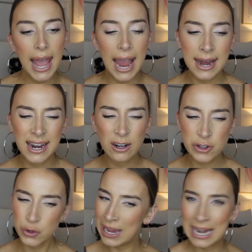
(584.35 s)
And I
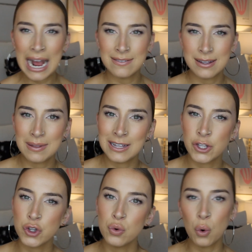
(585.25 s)
also can't have something
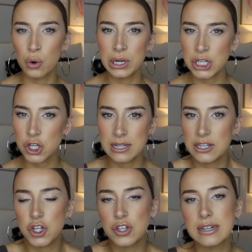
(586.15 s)
that's too orange because
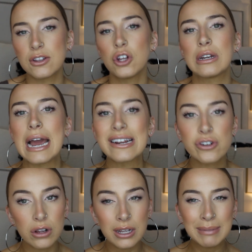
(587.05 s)
it just doesn't look
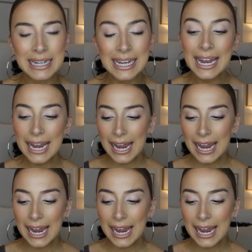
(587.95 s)
natural on me.